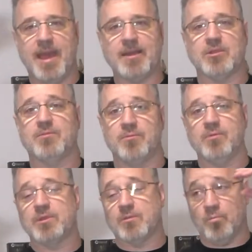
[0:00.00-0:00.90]
They actually
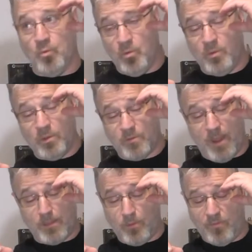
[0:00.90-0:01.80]
threw in some rules,
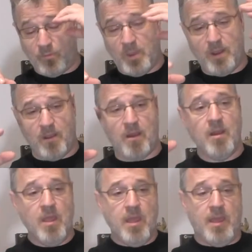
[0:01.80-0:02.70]
right? The Wolf Spear
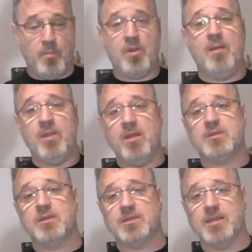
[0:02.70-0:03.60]
are a Primaris
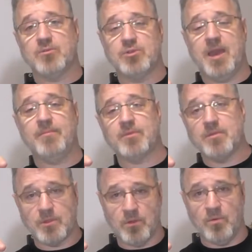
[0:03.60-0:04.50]
successor
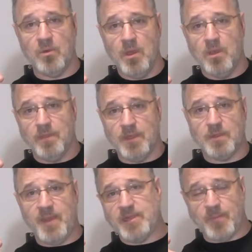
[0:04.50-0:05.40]
chapter to the
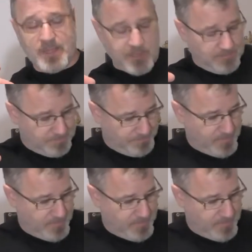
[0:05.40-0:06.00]
Space Mutts.